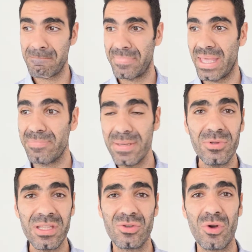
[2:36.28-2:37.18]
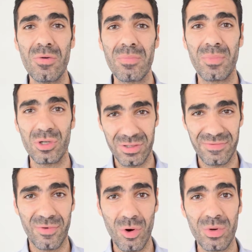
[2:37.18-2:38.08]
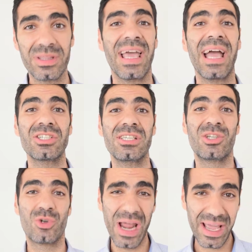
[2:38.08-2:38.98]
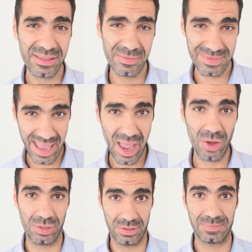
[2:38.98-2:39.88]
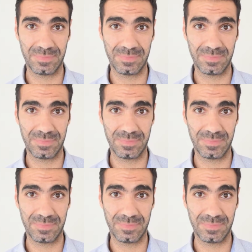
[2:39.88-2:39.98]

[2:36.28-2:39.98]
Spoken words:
And people that don't push them forward, they actually drag them down.